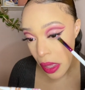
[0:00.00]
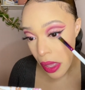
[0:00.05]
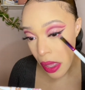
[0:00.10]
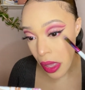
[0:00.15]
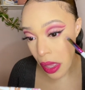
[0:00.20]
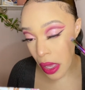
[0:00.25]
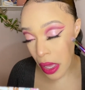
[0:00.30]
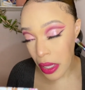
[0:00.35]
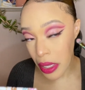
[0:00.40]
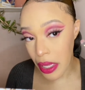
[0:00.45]

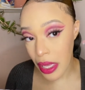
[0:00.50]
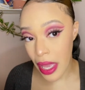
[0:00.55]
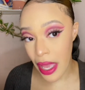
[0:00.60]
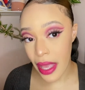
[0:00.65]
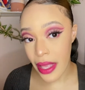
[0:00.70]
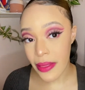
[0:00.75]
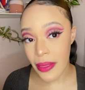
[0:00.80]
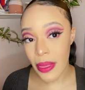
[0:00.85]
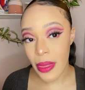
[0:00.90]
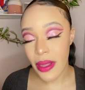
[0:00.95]

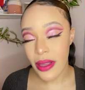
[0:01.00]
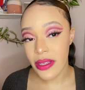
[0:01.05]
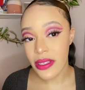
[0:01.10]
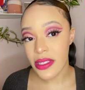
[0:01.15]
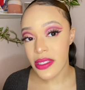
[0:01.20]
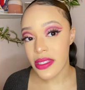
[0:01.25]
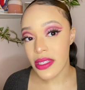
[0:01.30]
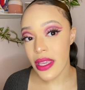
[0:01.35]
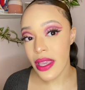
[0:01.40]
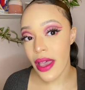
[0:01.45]
Again,
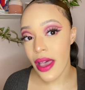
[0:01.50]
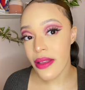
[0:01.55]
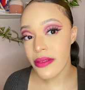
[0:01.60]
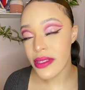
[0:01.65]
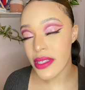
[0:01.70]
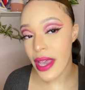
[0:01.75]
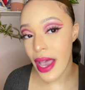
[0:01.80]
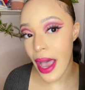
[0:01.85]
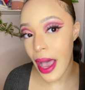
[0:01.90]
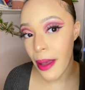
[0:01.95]
see how
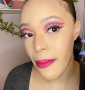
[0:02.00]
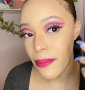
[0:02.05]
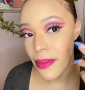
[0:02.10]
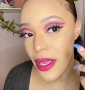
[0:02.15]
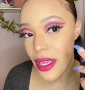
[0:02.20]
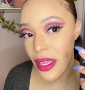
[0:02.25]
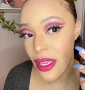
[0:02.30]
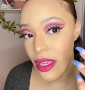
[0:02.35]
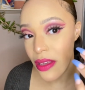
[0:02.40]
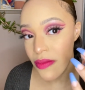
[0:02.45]

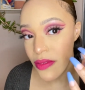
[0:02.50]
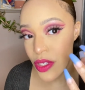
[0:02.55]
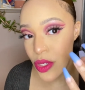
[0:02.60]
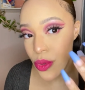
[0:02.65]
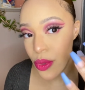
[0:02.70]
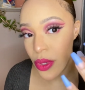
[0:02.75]
tapping gives you a